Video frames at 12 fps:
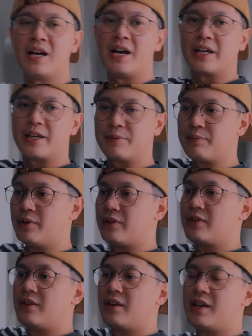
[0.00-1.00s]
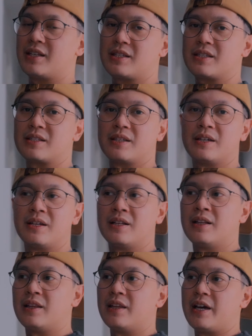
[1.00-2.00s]
I can put this
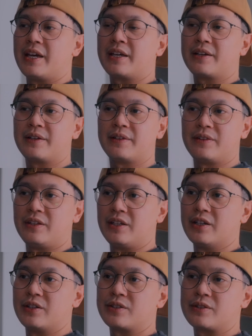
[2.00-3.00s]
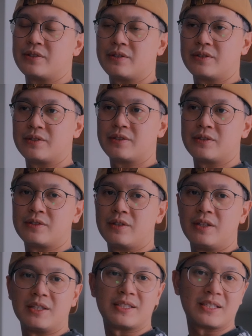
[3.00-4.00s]
like near to this